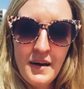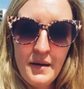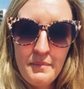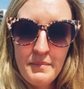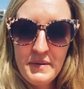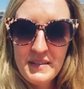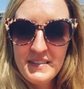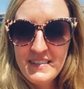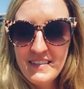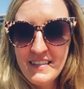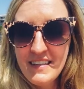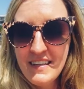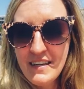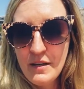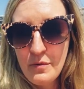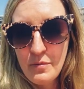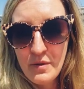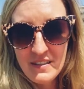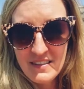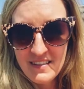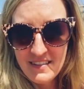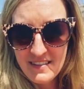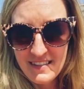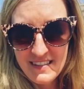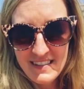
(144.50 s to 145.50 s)
But see, it
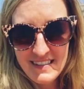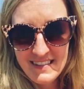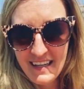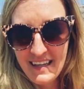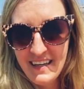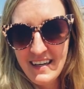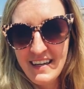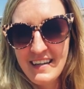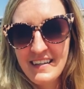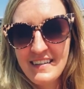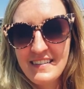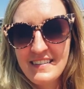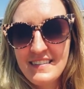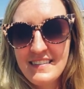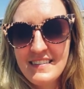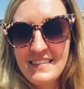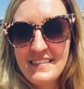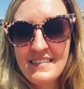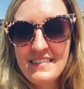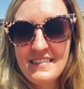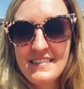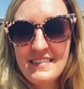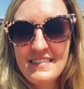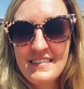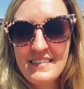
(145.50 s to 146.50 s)
wasn't sand,
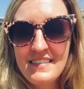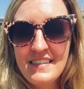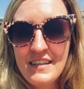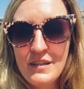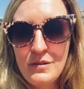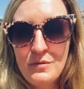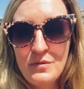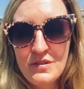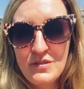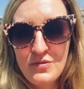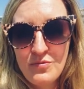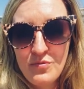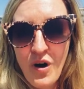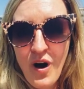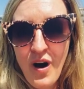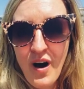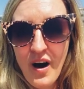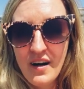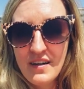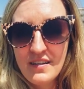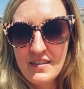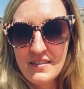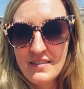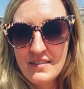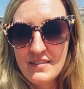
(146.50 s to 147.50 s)
it was
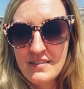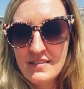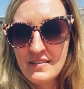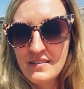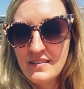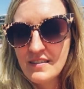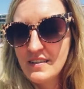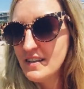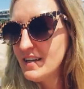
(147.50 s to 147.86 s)
rocks.